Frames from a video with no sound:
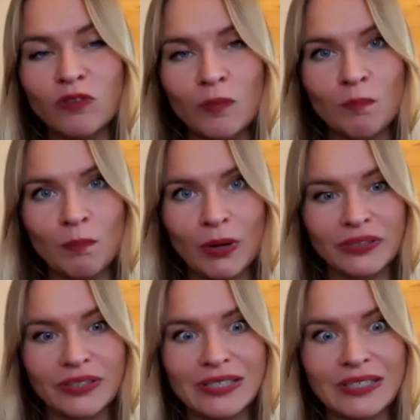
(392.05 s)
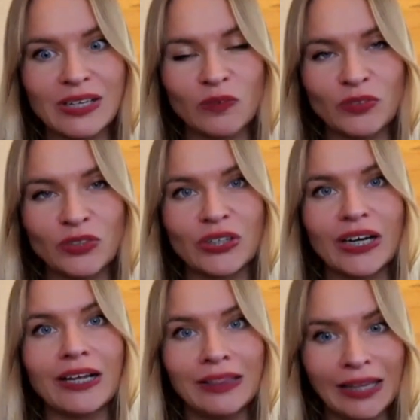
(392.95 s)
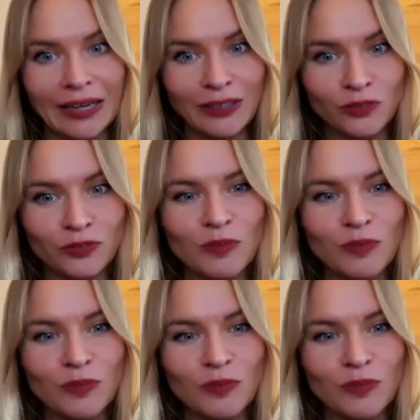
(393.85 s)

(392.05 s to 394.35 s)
months of your life.